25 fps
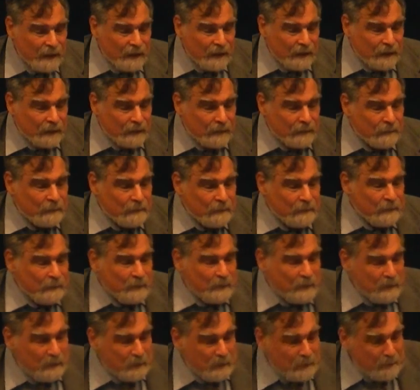
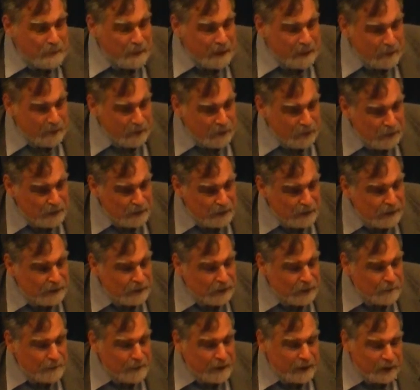The man on the
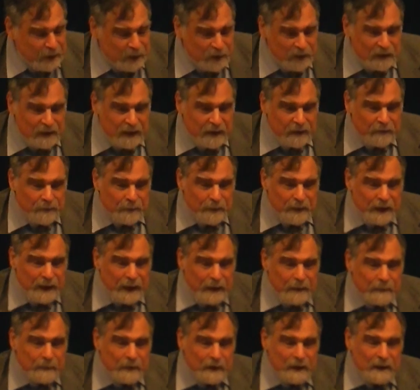left
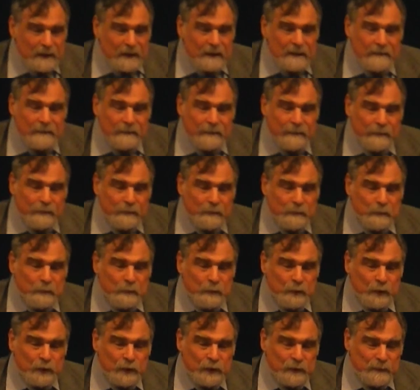became the
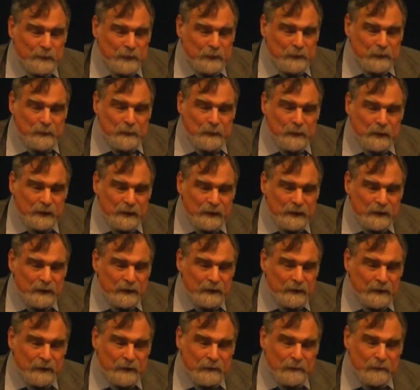first Metropolitan
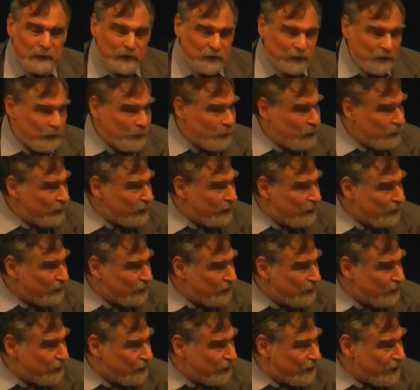of the Russian Orthodox
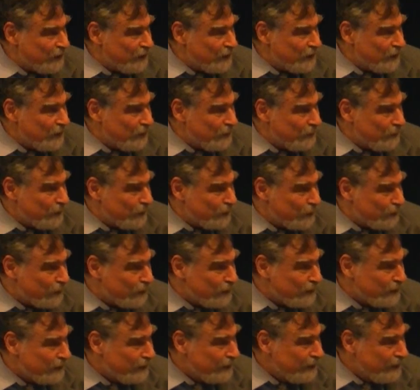Church outside of Russia.
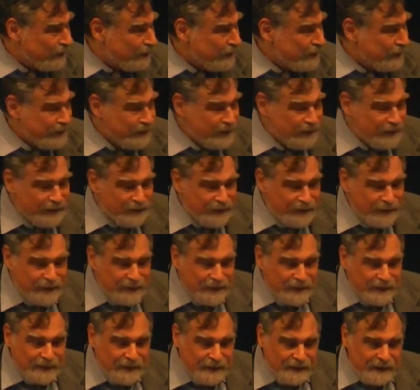
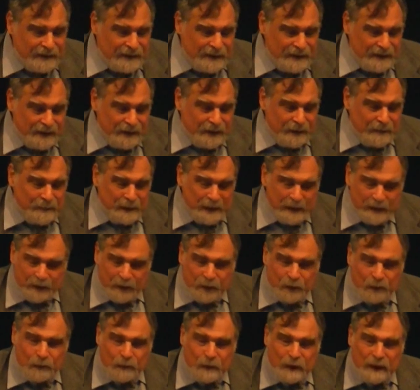The man on
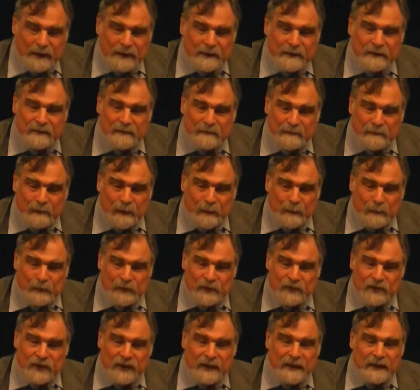the right
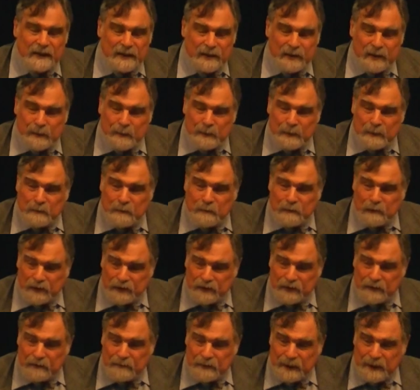represented the
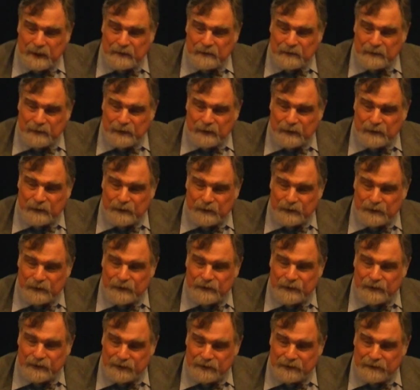Russian Patriarchal
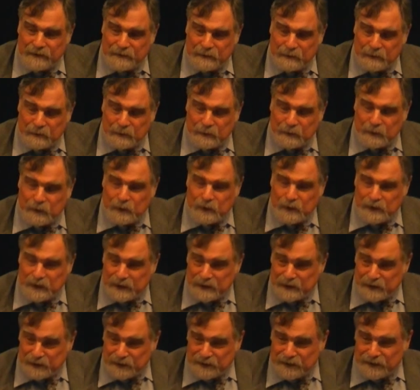Church for 4
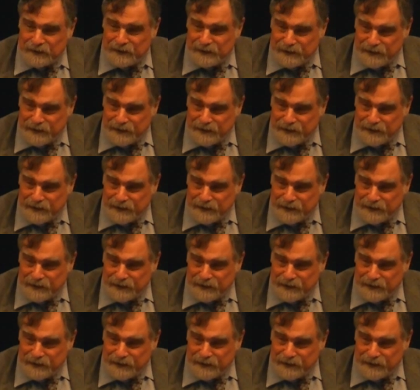years,